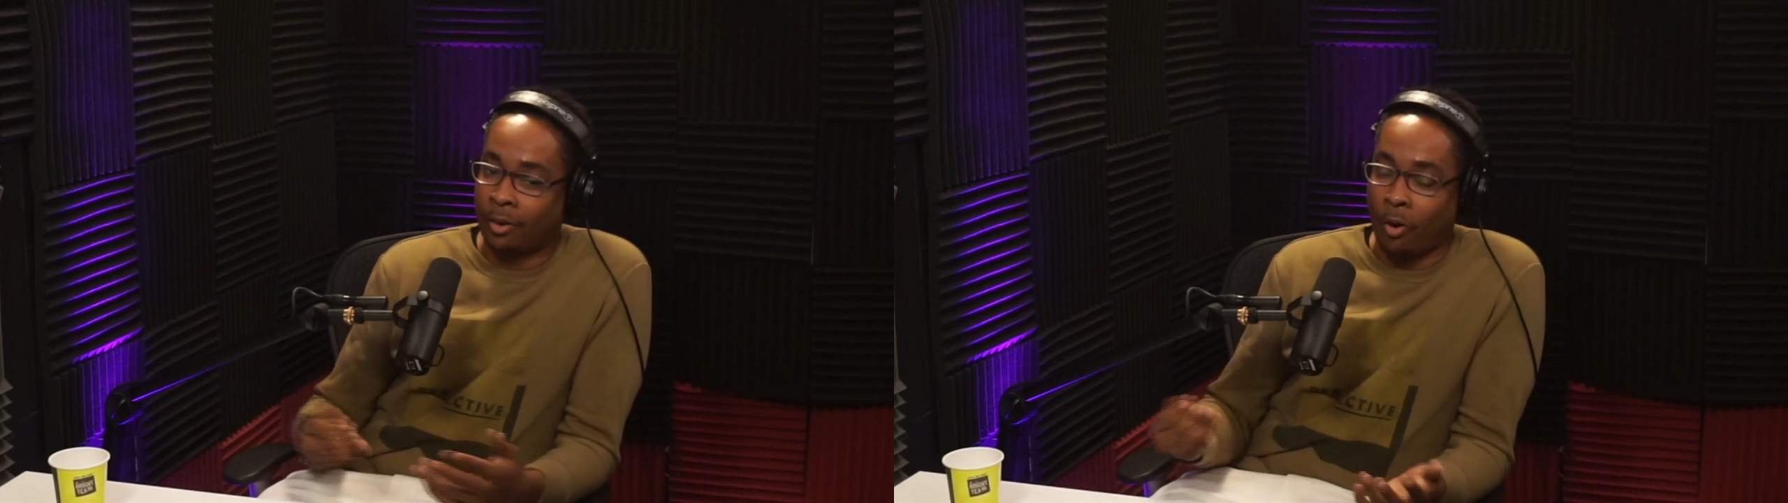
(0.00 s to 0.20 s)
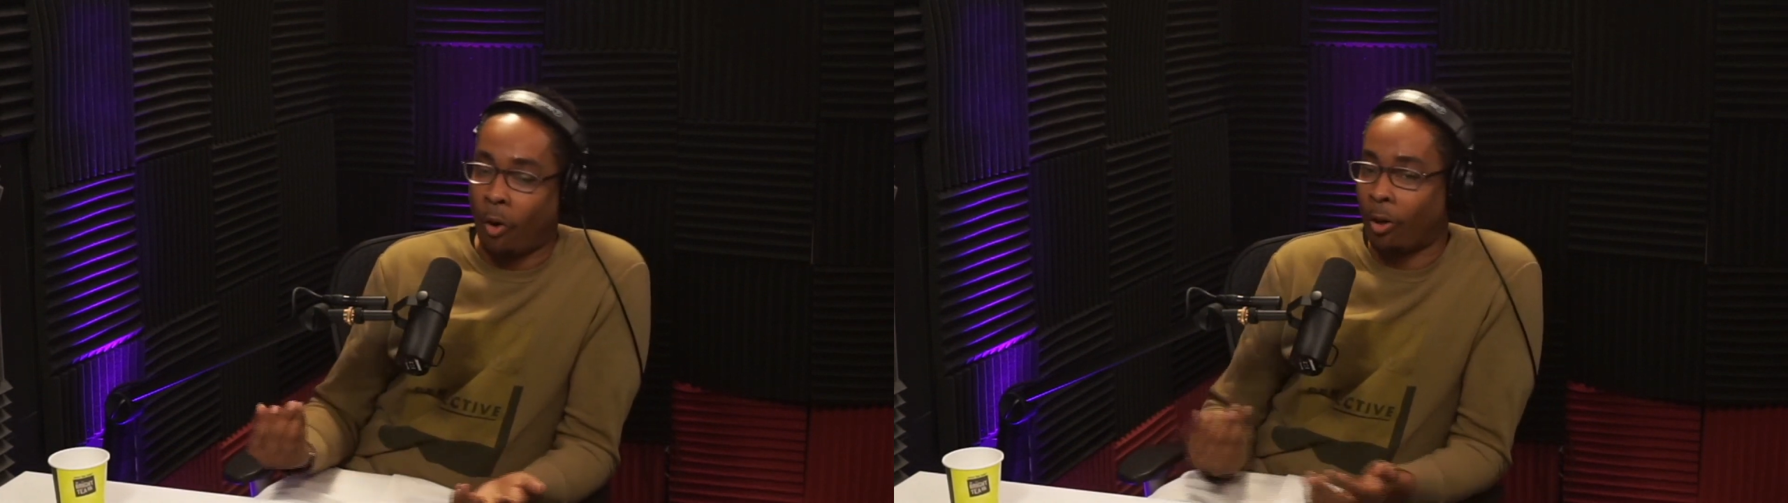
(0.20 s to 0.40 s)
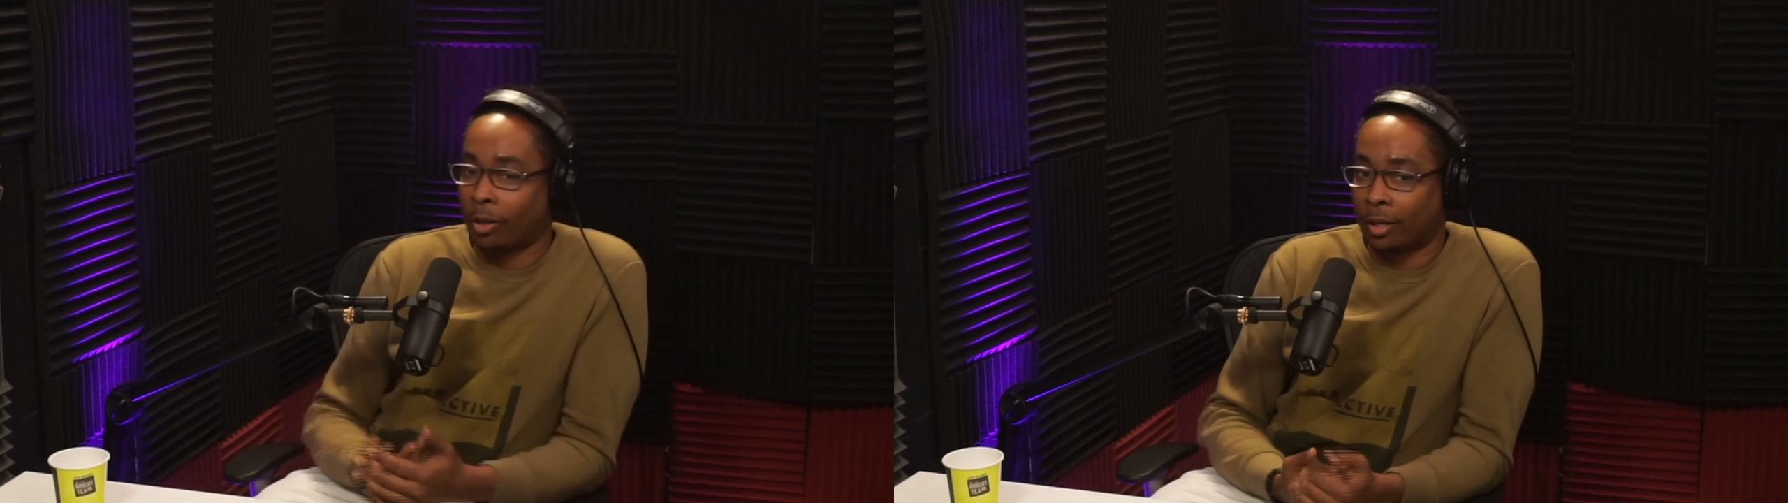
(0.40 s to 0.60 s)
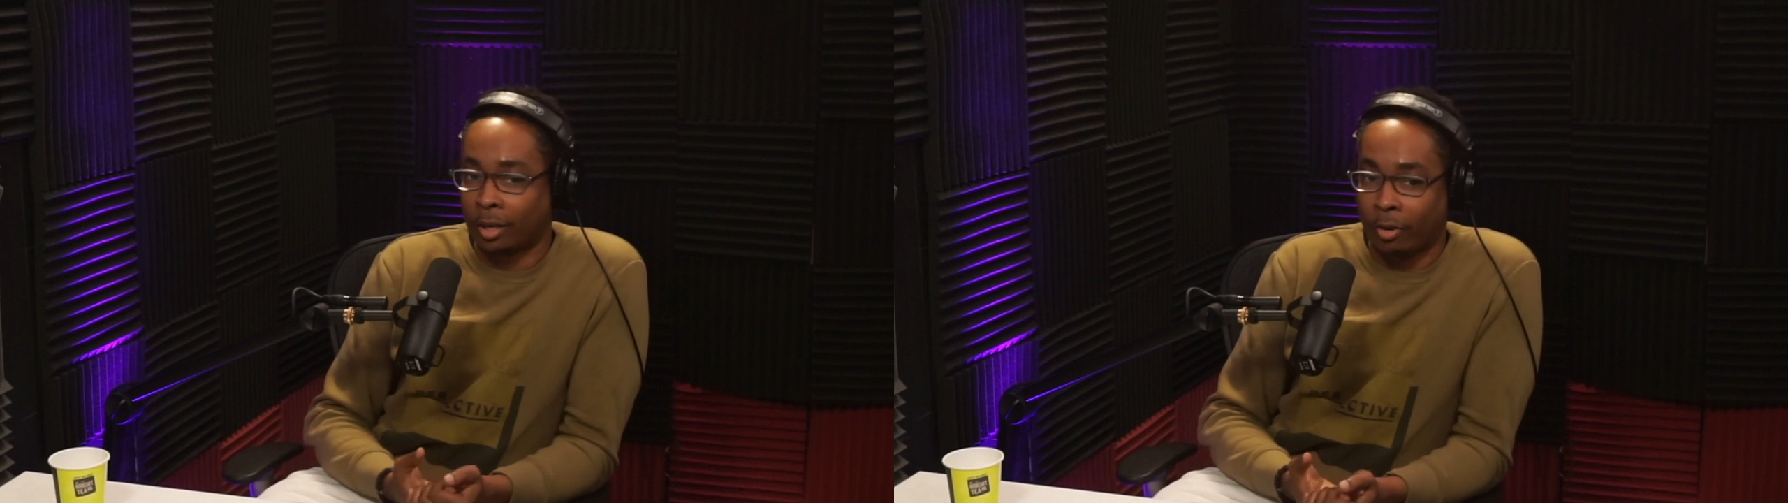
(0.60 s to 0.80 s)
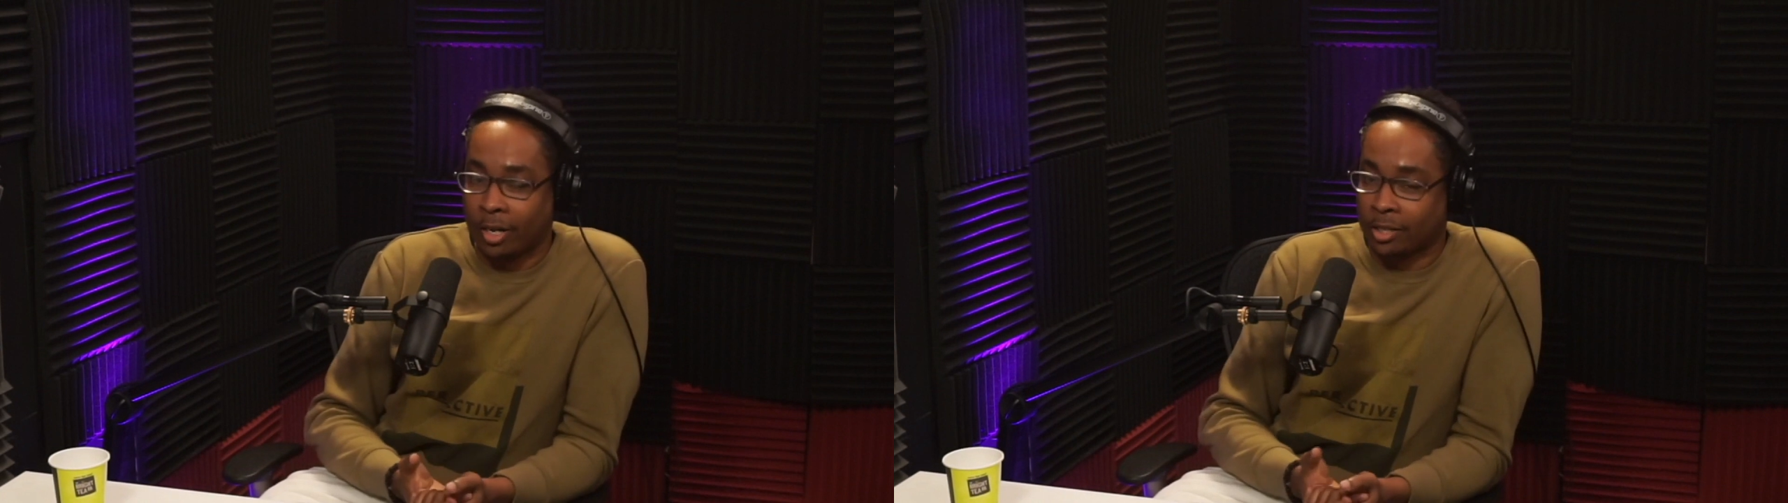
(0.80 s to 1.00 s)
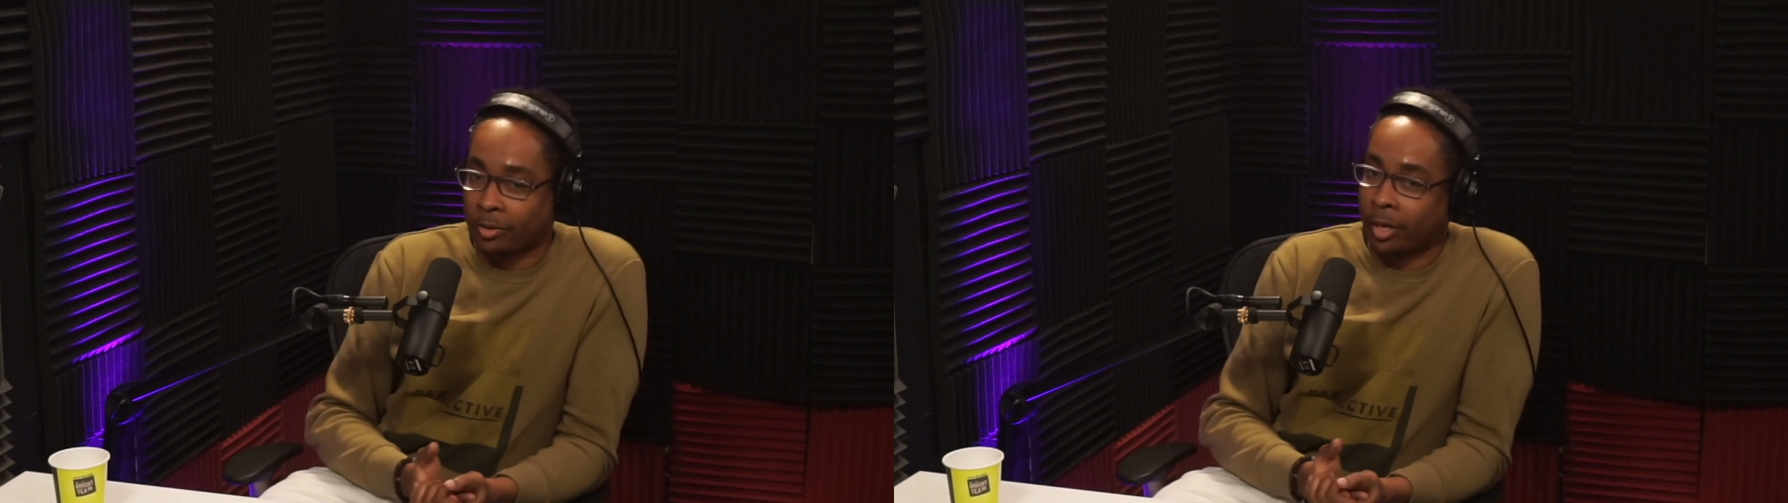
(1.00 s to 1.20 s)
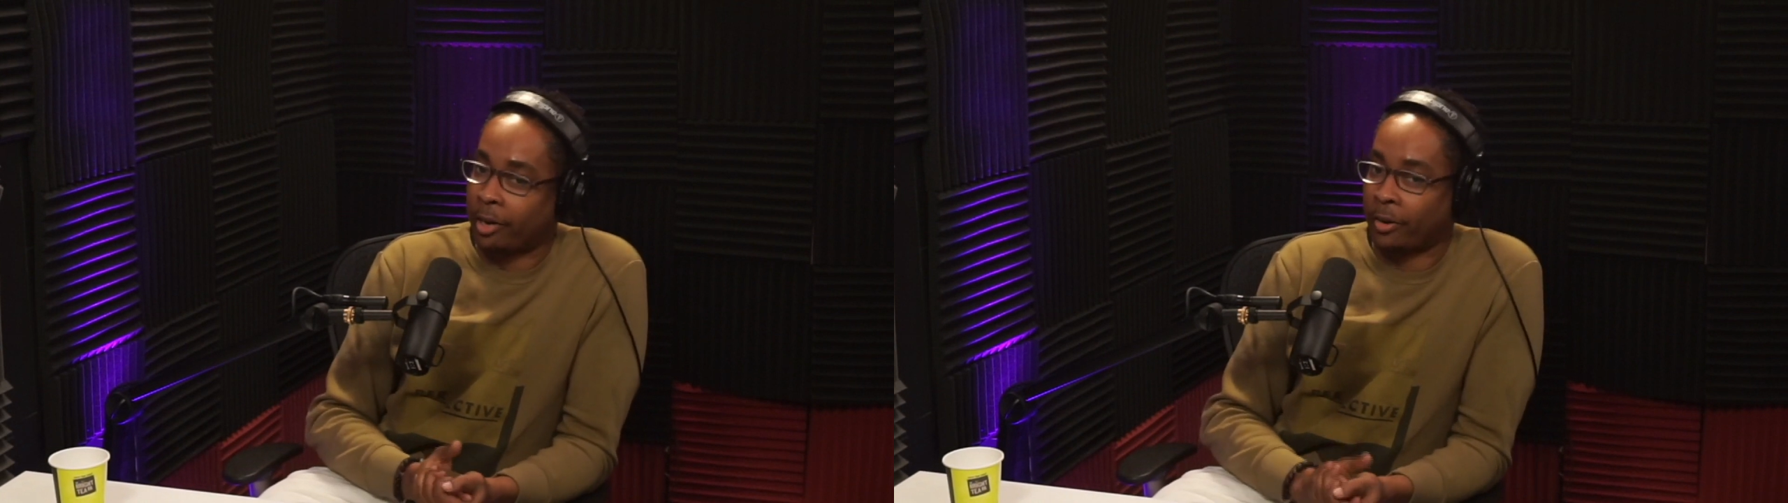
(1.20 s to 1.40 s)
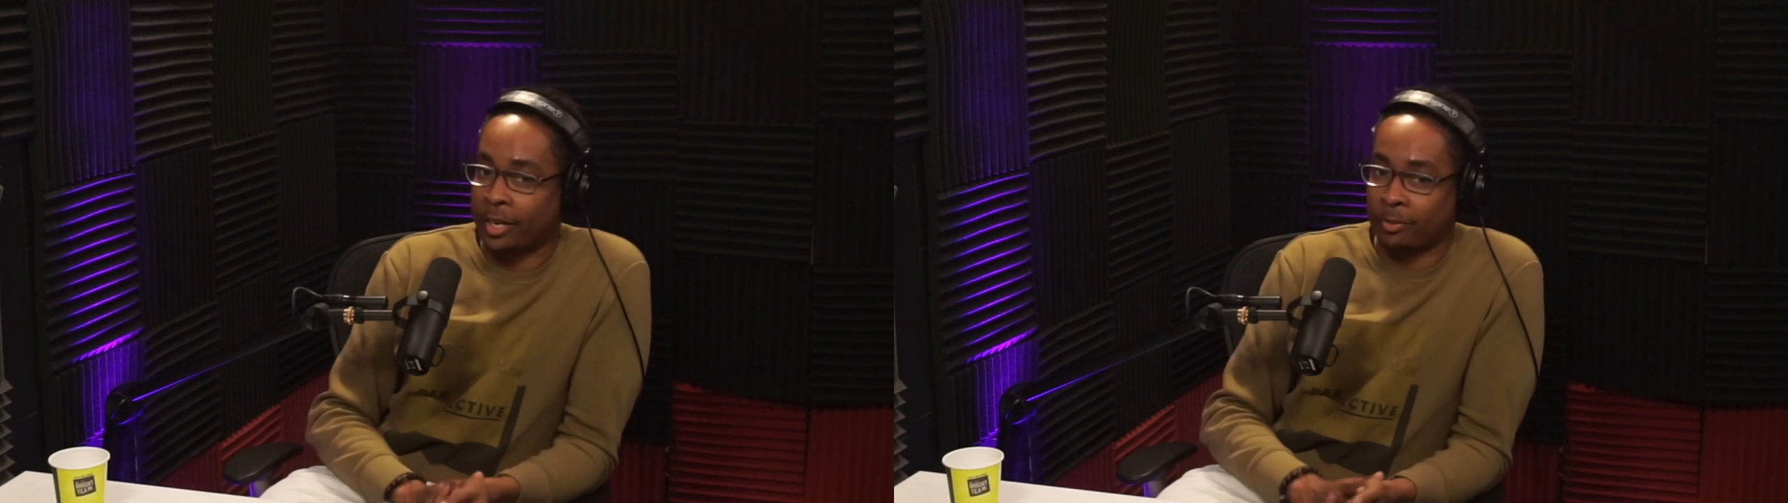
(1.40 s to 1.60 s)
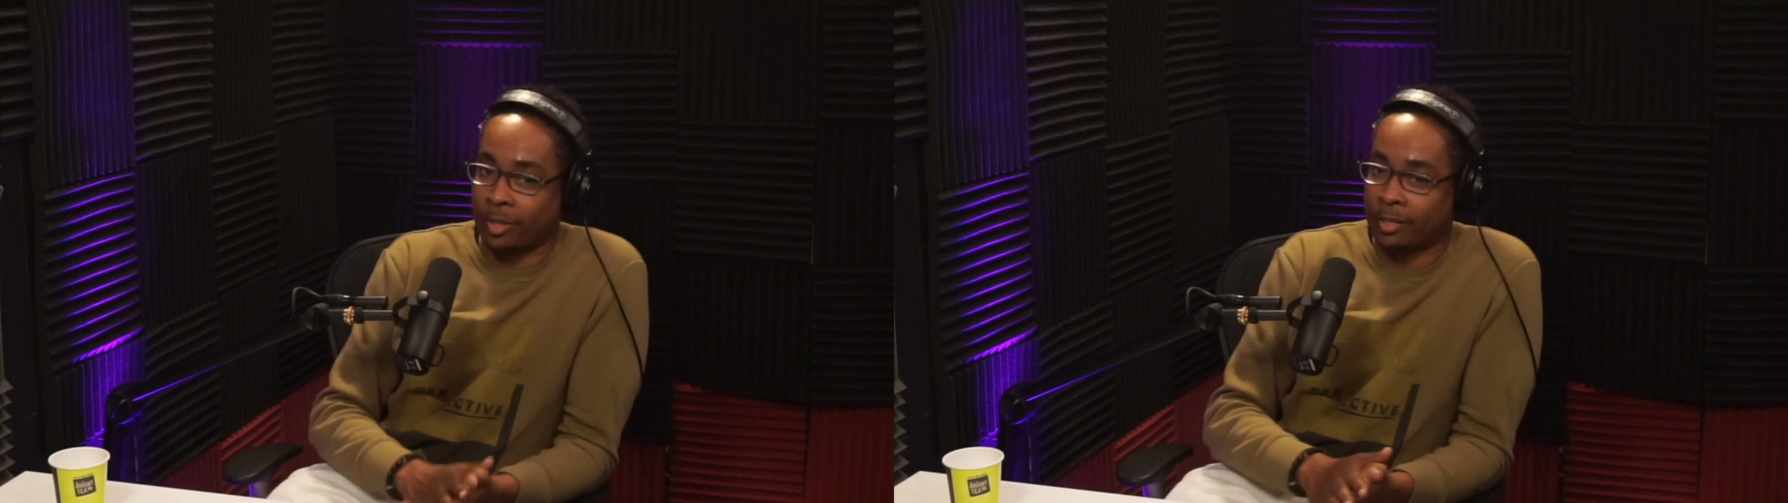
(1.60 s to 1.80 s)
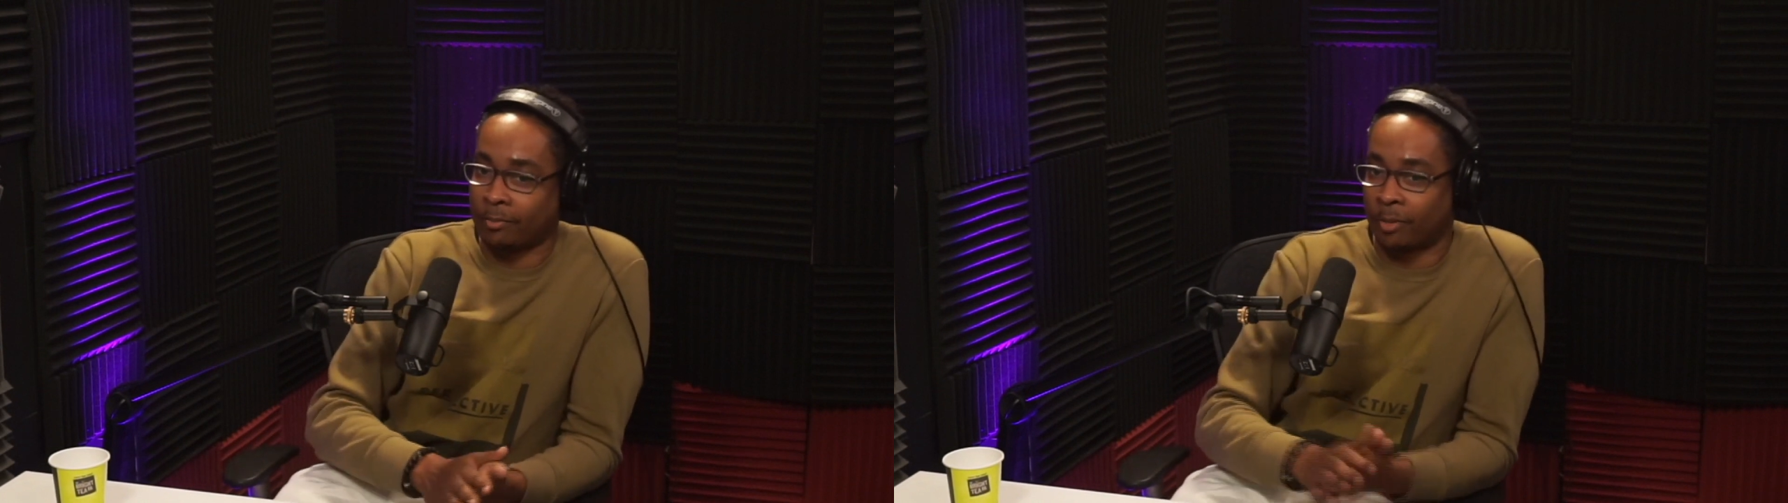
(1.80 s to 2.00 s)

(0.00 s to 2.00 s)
all the congressional hearings when